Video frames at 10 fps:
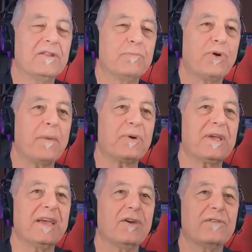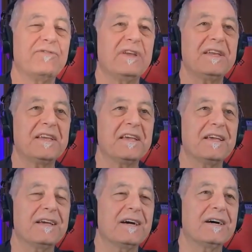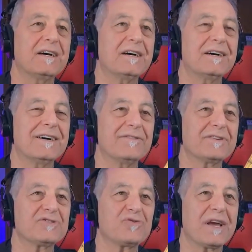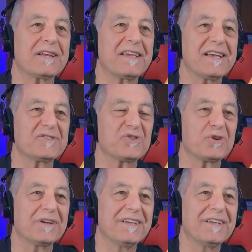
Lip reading: proper care and feeding of a Stratocaster,